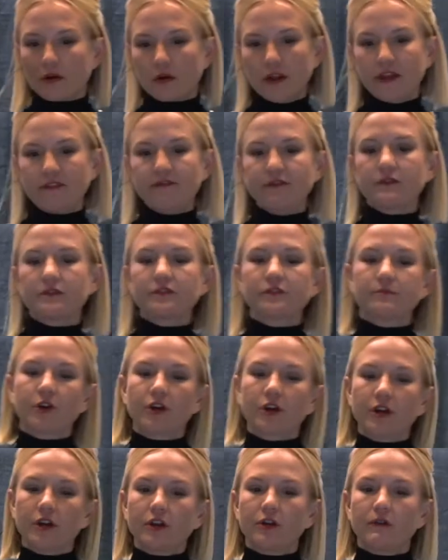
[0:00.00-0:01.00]
influencer
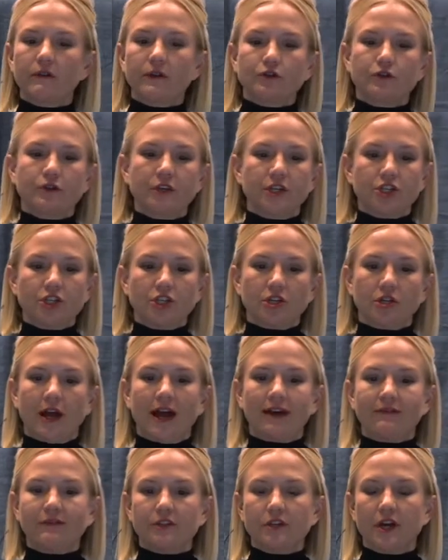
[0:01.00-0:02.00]
marketing over traditional
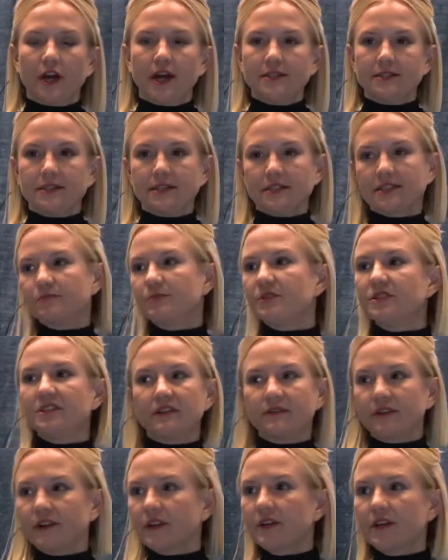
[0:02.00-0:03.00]
advertising,
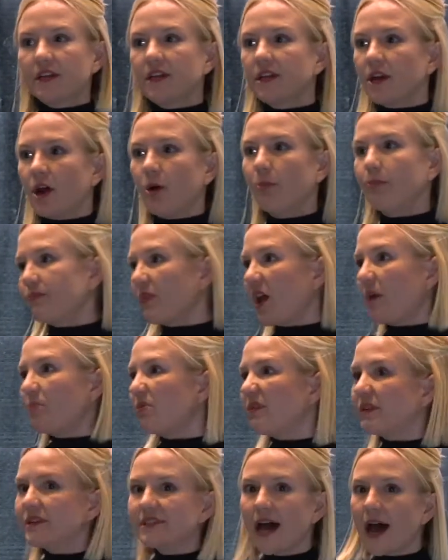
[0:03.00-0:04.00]
specifically, you know, a
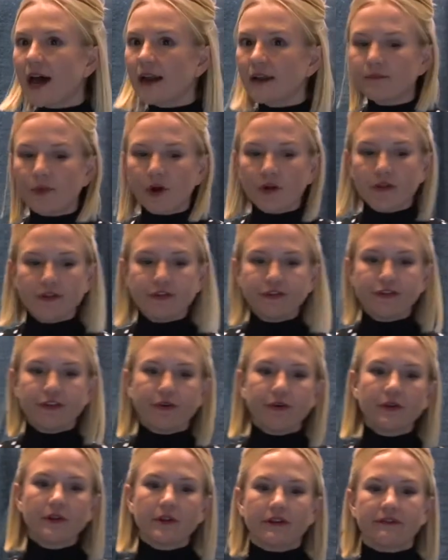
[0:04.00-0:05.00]
print ad in Martha
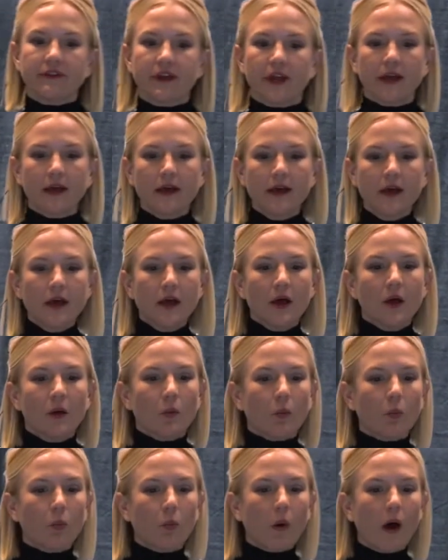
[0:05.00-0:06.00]
Stewart Living.
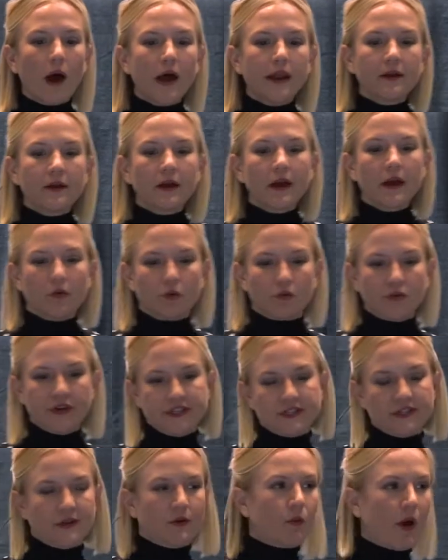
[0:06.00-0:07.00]
One
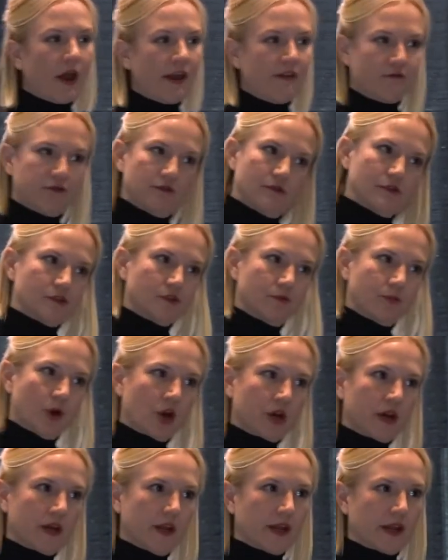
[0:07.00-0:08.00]
reason why influencer
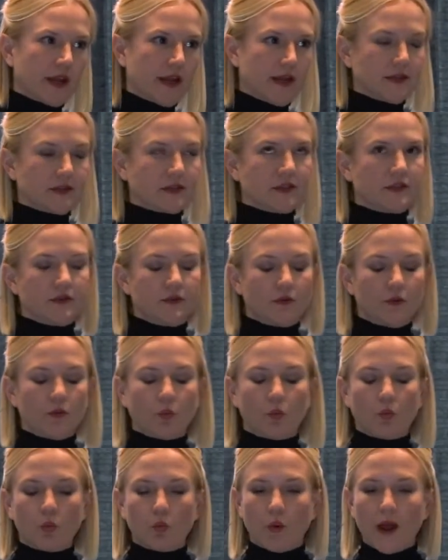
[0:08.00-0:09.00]
marketing is
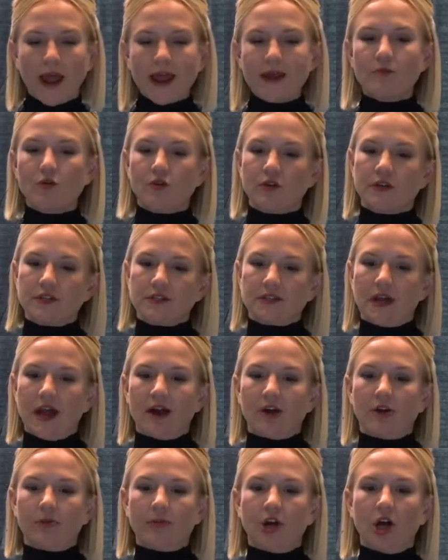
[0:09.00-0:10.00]
way more
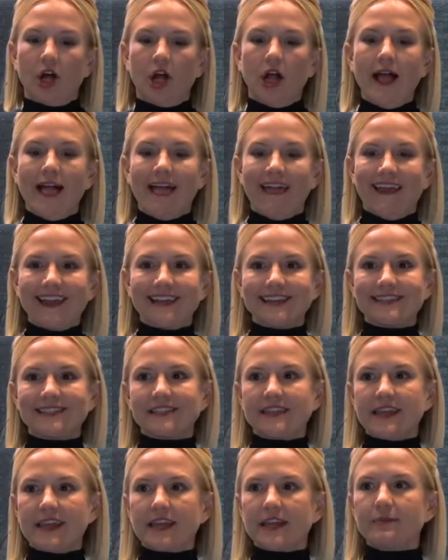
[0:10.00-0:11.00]
desirable is
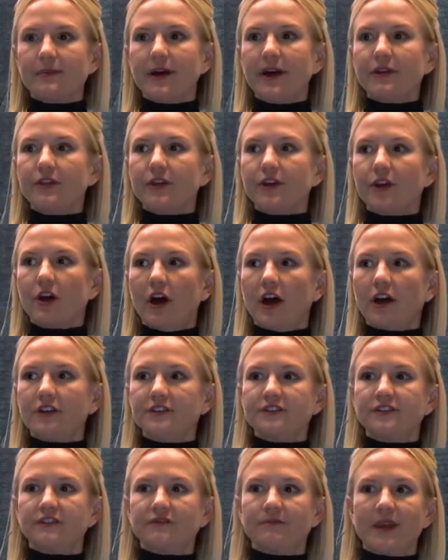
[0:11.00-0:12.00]
think about the
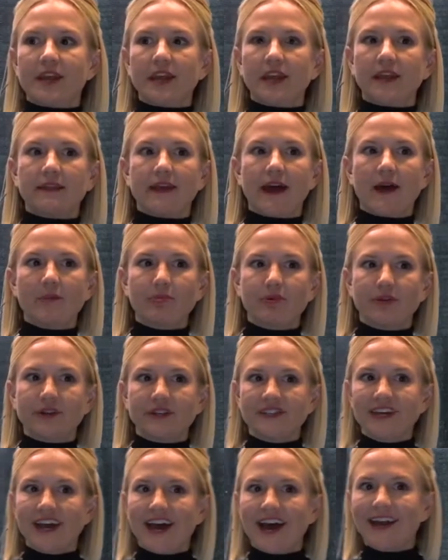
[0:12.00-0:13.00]
cost of making that print
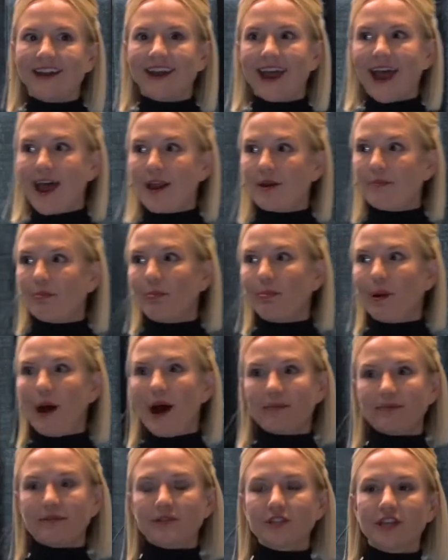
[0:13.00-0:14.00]
ad and
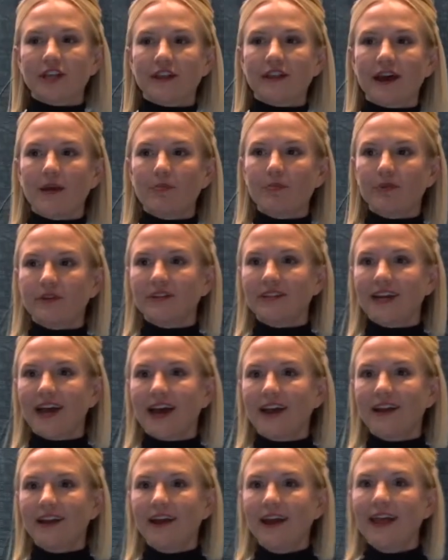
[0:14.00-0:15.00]
publishing that print
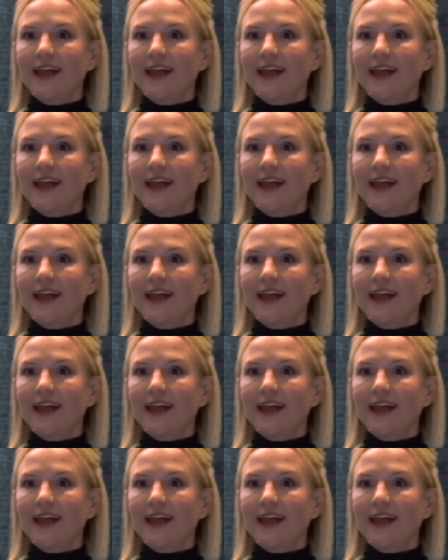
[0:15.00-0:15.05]
ad